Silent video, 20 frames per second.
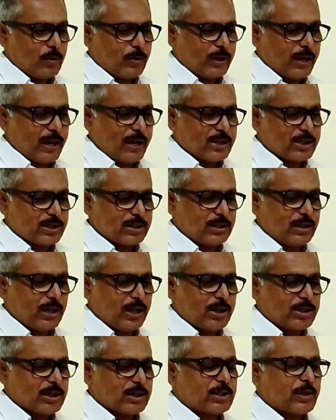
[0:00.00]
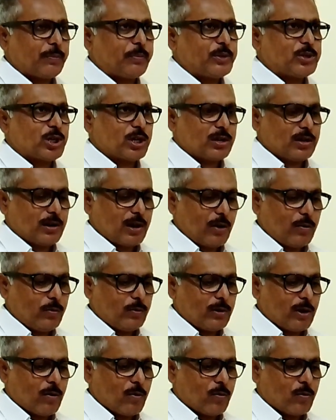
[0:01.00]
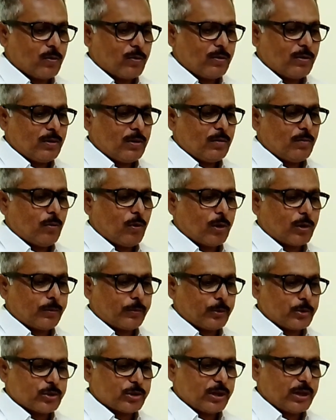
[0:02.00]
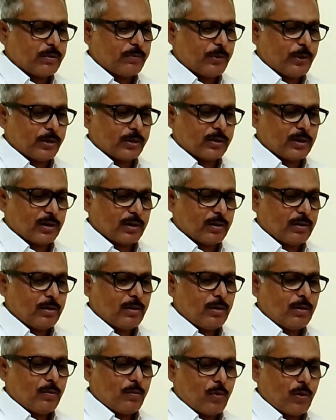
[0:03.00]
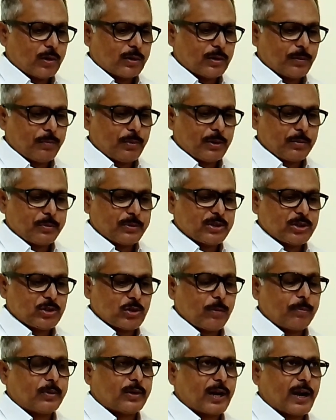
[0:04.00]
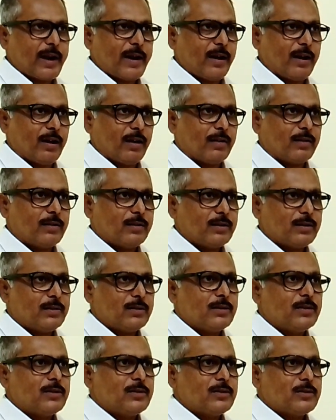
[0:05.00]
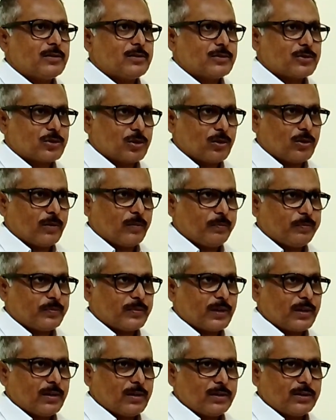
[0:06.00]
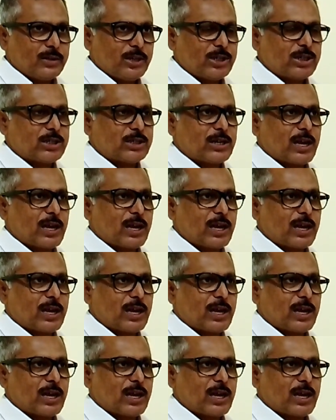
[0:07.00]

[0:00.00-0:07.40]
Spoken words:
case, there is a sufficient ground now for proceeding further for the purposes of trial. So this